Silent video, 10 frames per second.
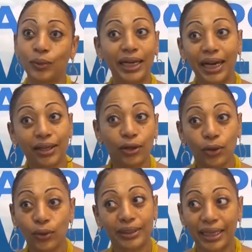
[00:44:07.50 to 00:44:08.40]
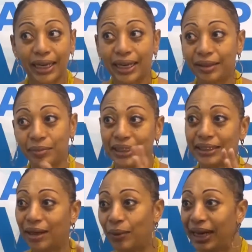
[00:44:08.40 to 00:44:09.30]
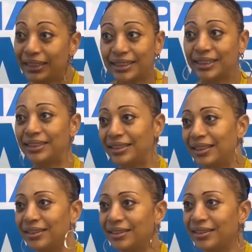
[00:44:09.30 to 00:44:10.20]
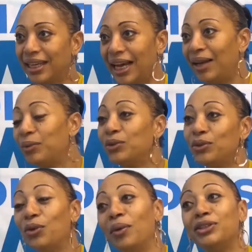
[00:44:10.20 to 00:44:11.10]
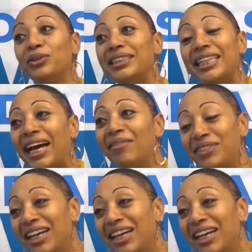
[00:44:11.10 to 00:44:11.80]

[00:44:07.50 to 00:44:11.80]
when I go there and meet our ancestors, I don't want to say I've